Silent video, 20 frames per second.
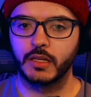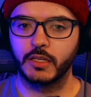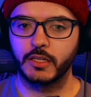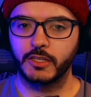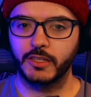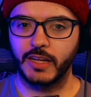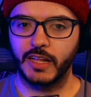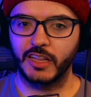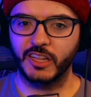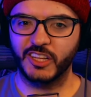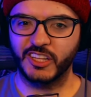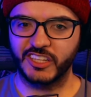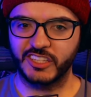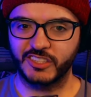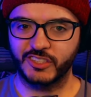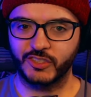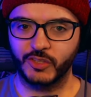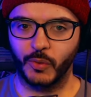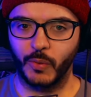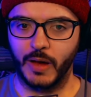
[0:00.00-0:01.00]
You're not looking
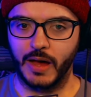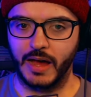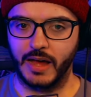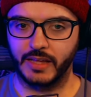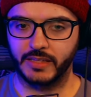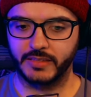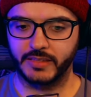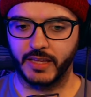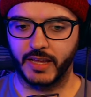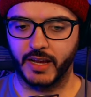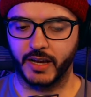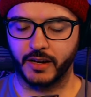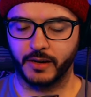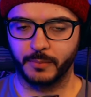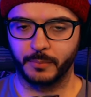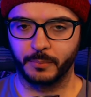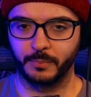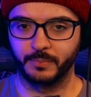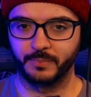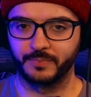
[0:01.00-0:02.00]
so hot there,
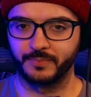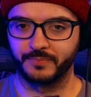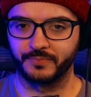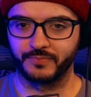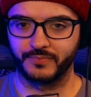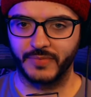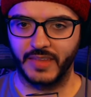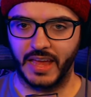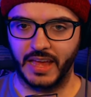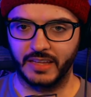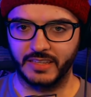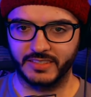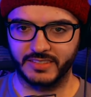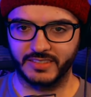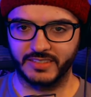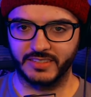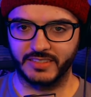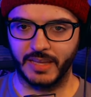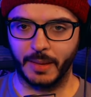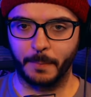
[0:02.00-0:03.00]

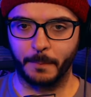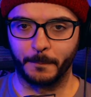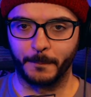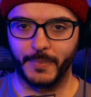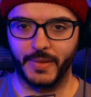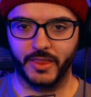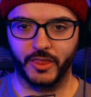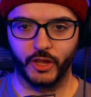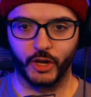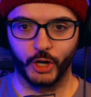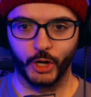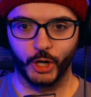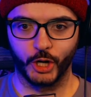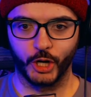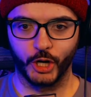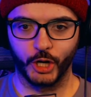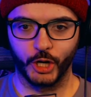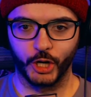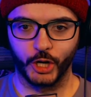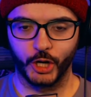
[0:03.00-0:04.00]

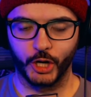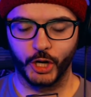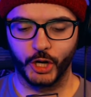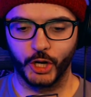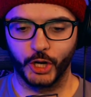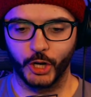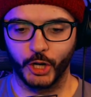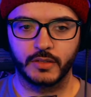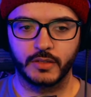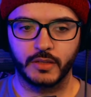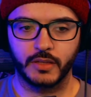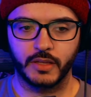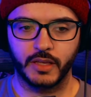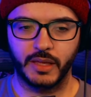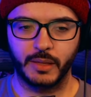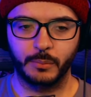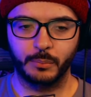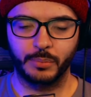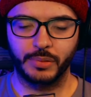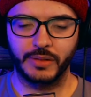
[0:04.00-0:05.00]
stepmother.
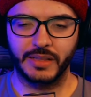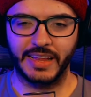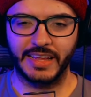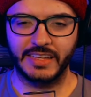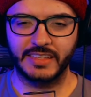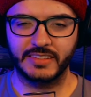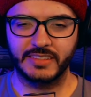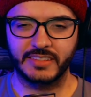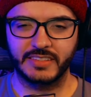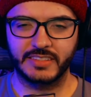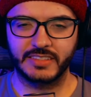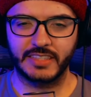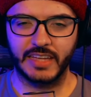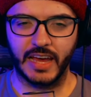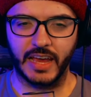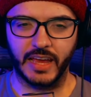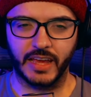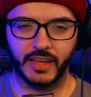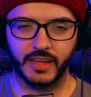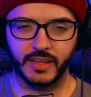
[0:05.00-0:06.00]
In plain
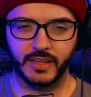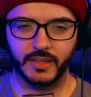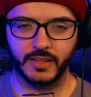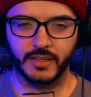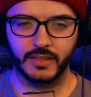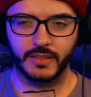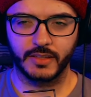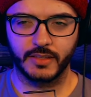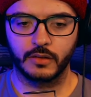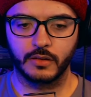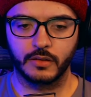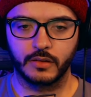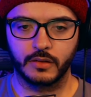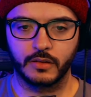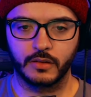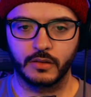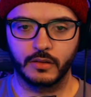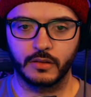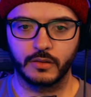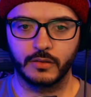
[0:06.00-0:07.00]
sight.
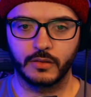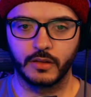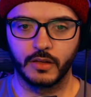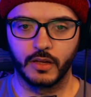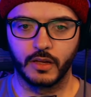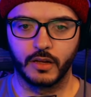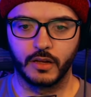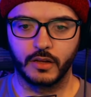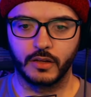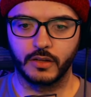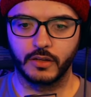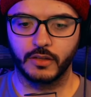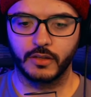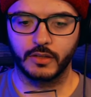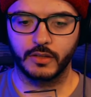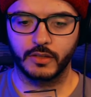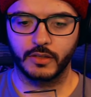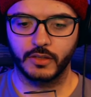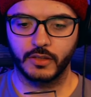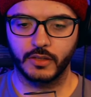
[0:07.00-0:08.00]
Uh-uh.
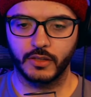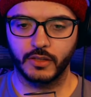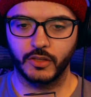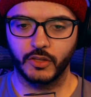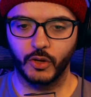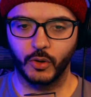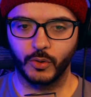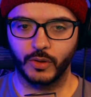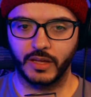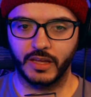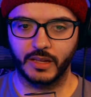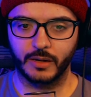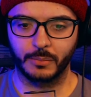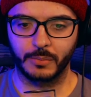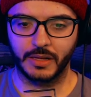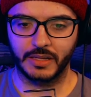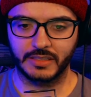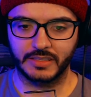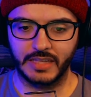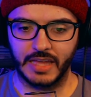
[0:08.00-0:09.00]
You don't get them
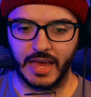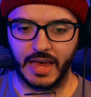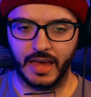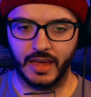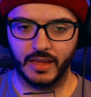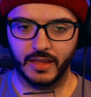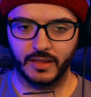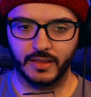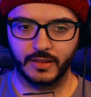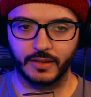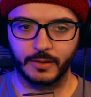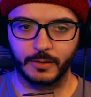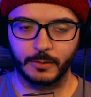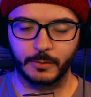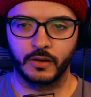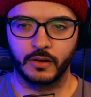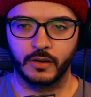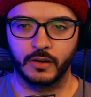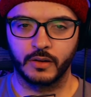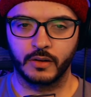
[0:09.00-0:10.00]
like that.
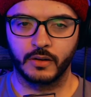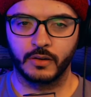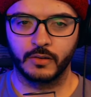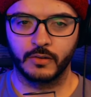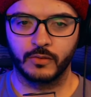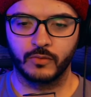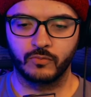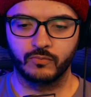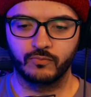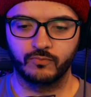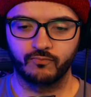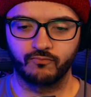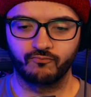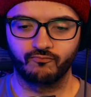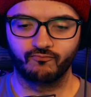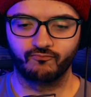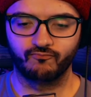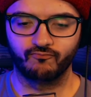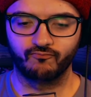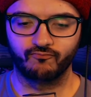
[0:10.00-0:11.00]

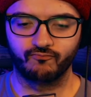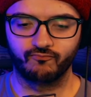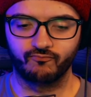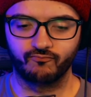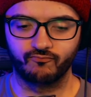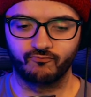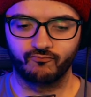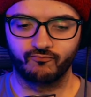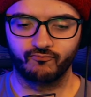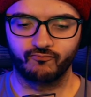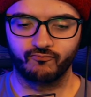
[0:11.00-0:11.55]
Hmm.